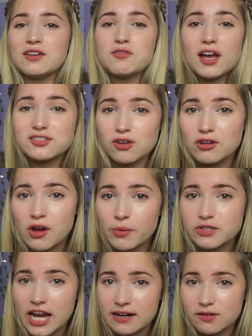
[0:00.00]
If you guys don't know
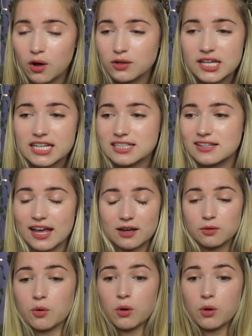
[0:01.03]
what Chain of Gold is, like,